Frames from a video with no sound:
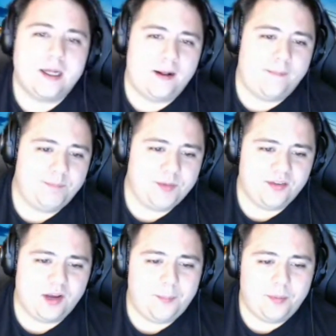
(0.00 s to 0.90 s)
Uh, the
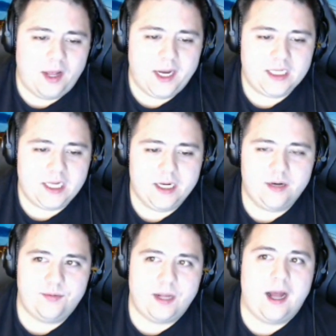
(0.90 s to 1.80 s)
top line
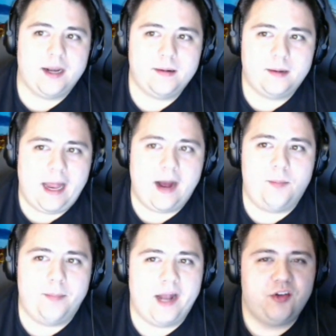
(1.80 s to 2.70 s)
kind of got
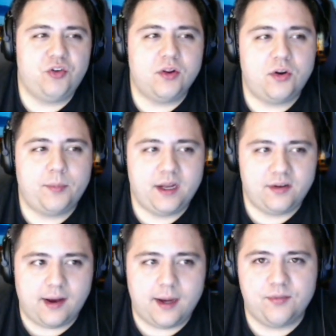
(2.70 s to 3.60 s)
outmatched a little bit
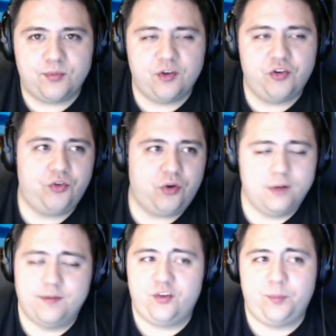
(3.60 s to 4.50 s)
at times, which you
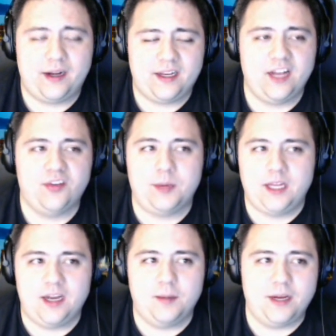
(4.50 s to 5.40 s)
sort of expect against
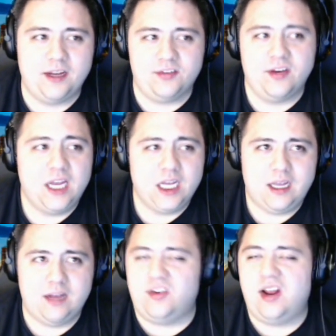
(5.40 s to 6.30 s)
MacKinnon because
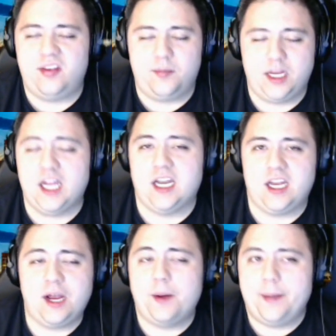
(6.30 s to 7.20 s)
it's Nathan MacKinnon.
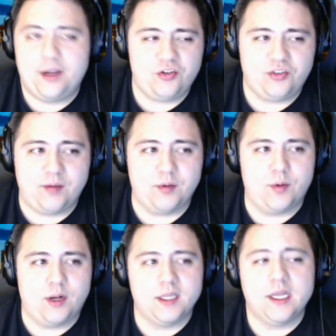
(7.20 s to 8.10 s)
He outmatches
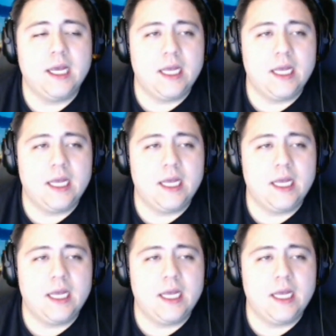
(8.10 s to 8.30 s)
everyone.